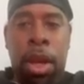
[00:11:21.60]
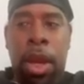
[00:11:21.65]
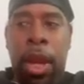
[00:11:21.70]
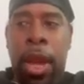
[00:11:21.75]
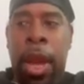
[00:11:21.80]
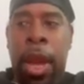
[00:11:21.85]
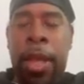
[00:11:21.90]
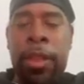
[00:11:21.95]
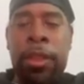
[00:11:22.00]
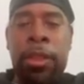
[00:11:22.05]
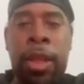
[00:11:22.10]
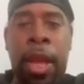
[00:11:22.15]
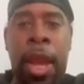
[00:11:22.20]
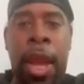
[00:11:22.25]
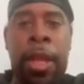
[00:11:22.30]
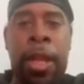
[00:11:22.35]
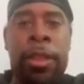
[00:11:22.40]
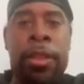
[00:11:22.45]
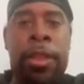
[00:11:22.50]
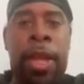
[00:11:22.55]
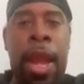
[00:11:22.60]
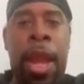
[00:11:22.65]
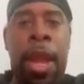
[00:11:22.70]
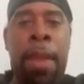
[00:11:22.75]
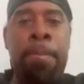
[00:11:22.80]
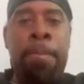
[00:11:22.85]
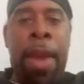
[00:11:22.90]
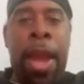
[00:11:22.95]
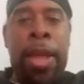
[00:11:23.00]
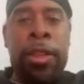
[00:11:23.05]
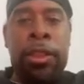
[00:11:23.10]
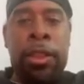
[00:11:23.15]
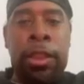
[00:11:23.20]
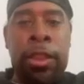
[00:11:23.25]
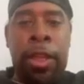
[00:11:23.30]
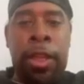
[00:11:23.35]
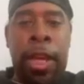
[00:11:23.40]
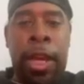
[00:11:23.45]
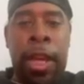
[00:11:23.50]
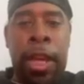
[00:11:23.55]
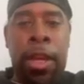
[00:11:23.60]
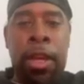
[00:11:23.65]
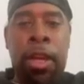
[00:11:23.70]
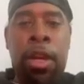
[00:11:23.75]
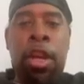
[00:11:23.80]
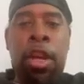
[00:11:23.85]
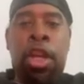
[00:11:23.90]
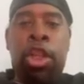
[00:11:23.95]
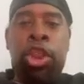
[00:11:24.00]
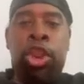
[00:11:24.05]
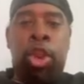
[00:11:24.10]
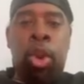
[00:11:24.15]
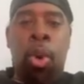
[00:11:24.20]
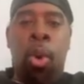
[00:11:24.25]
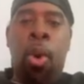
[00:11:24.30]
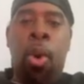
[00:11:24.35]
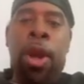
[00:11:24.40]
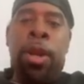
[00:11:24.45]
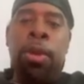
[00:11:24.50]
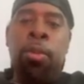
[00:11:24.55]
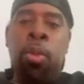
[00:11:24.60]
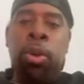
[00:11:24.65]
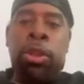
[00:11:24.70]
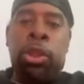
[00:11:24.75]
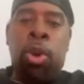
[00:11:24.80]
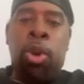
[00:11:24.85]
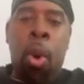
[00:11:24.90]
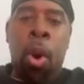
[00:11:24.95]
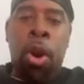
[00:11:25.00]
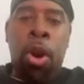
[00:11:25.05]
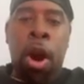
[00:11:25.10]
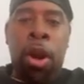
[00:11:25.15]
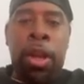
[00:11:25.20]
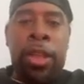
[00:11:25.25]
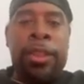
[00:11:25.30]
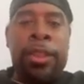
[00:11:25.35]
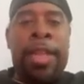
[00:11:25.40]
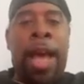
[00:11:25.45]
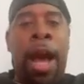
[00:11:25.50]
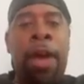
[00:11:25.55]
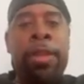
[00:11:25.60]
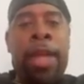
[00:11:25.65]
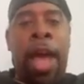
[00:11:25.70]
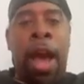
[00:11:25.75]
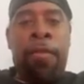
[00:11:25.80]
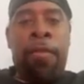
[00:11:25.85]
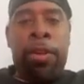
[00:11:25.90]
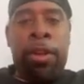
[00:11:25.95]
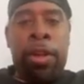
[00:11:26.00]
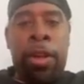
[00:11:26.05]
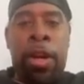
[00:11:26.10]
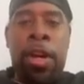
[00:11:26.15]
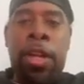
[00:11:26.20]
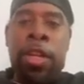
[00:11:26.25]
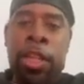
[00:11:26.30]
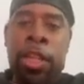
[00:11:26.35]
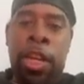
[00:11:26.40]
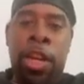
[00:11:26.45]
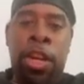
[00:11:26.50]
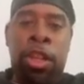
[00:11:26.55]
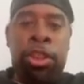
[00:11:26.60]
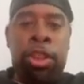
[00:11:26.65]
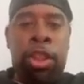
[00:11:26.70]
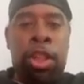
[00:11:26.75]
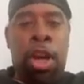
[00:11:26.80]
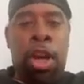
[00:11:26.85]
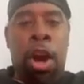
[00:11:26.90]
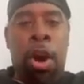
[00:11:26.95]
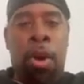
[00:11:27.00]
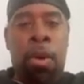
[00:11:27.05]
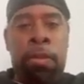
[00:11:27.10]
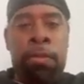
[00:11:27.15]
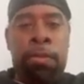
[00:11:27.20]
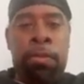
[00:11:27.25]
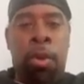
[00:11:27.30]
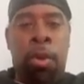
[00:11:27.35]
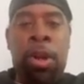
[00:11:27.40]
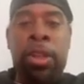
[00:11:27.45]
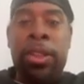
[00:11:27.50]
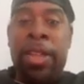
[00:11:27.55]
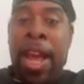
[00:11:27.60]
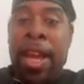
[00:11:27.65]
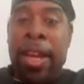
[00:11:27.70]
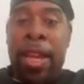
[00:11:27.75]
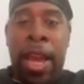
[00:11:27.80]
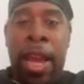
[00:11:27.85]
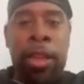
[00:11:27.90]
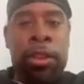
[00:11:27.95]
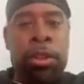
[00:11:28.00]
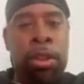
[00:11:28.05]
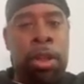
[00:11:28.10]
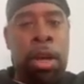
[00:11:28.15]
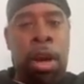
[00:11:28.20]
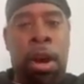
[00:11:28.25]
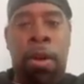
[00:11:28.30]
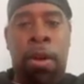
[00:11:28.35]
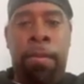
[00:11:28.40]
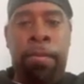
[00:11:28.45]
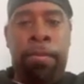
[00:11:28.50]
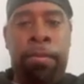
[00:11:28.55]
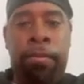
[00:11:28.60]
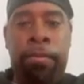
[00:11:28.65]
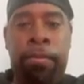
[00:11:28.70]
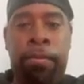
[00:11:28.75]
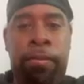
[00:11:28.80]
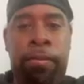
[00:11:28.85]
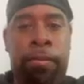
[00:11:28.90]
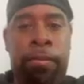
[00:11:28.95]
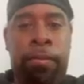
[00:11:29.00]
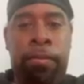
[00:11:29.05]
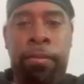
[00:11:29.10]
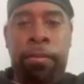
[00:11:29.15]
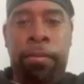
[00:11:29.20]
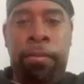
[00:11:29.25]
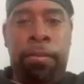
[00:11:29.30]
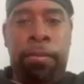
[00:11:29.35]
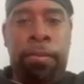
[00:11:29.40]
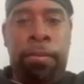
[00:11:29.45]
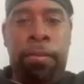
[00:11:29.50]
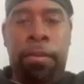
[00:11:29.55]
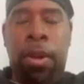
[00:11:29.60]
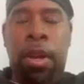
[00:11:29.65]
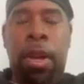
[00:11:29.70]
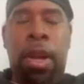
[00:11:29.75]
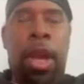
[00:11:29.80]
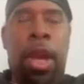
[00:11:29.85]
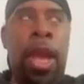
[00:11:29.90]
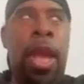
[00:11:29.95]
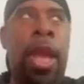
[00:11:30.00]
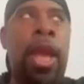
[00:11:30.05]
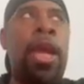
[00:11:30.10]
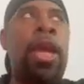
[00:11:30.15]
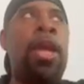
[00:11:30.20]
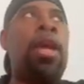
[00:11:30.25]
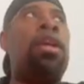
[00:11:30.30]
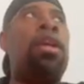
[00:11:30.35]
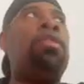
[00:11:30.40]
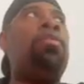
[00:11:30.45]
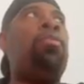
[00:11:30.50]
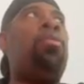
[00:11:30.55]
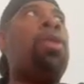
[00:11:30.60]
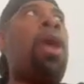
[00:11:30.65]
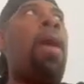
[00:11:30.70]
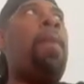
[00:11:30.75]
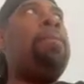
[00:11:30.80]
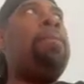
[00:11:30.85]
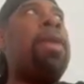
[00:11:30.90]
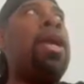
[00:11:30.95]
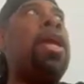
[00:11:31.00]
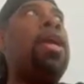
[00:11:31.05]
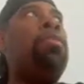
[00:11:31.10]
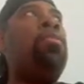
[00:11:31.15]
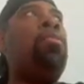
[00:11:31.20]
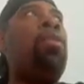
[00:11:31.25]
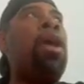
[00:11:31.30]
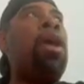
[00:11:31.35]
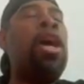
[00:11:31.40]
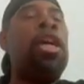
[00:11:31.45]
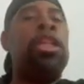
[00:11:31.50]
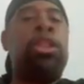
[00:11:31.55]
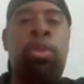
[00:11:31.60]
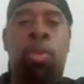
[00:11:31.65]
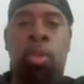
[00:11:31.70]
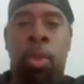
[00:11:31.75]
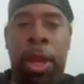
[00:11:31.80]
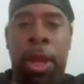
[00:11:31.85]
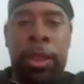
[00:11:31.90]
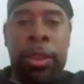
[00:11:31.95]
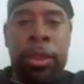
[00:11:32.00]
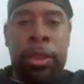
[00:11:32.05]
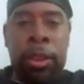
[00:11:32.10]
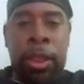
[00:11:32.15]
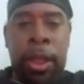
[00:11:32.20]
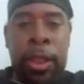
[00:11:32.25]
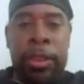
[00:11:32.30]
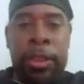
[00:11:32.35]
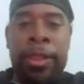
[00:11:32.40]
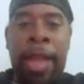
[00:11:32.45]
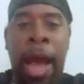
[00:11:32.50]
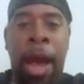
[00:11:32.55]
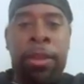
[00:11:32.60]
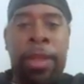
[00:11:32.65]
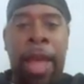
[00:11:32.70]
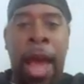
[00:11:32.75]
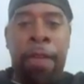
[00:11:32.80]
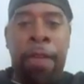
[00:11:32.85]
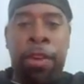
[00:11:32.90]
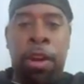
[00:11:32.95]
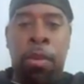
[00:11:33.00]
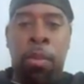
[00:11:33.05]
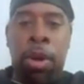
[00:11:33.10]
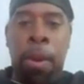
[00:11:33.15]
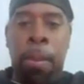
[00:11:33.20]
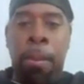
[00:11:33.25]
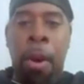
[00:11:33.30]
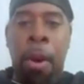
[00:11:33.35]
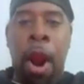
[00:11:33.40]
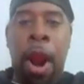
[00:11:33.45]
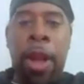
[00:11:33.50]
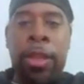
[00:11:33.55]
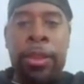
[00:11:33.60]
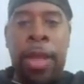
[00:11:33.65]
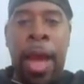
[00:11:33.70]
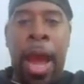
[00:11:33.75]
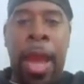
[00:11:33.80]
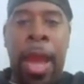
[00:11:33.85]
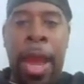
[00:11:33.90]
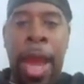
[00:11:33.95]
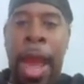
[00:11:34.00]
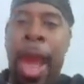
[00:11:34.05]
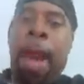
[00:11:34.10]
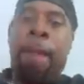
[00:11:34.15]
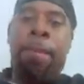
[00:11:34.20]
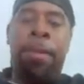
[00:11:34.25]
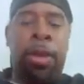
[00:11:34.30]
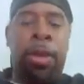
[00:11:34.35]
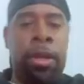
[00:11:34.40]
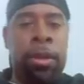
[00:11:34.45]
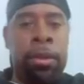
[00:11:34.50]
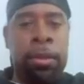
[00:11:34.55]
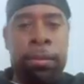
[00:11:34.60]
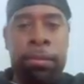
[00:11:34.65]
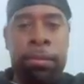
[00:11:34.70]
And they basically doing what's going on in South Africa years ago or decades ago. And what I mean was when in South Africa, when apartheid happened,